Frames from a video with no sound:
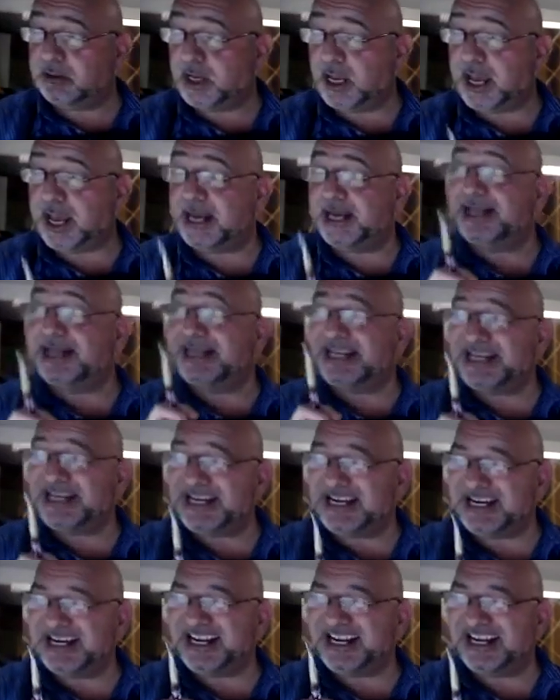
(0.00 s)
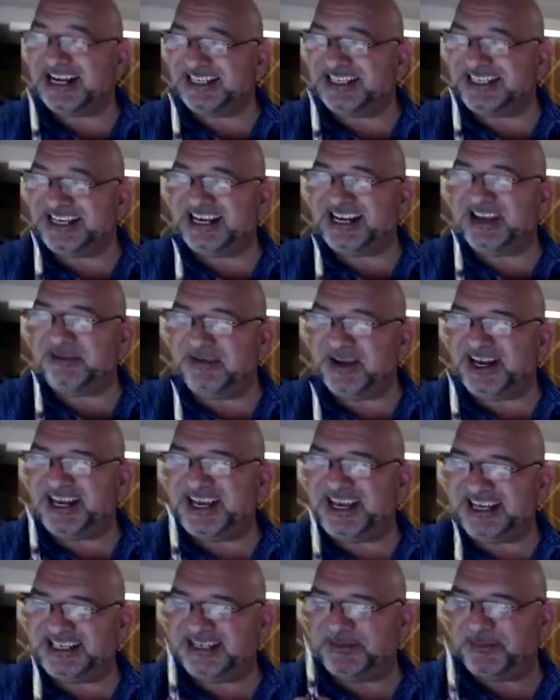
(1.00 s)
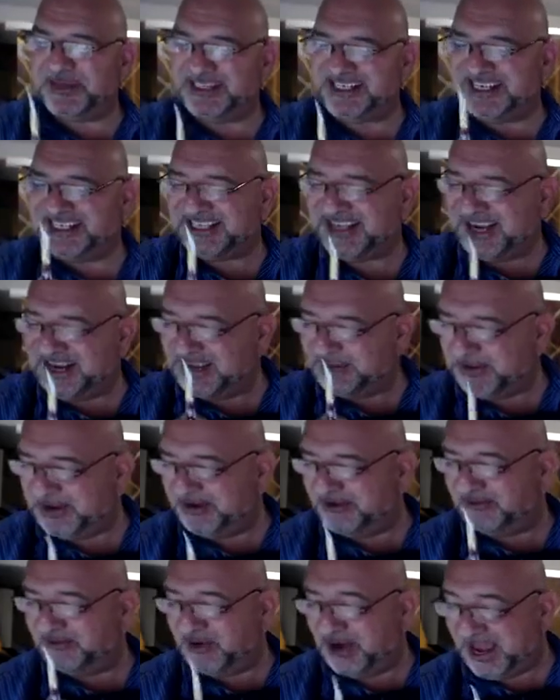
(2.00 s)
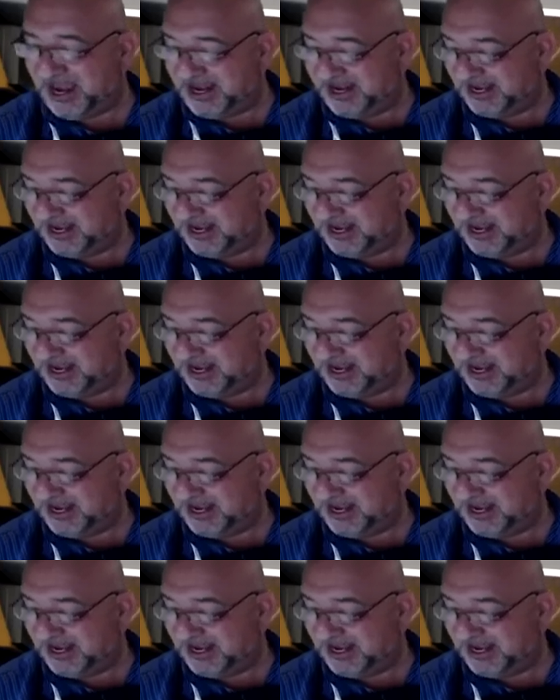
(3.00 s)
Little teeny weeny, it's a bit tiny bit of red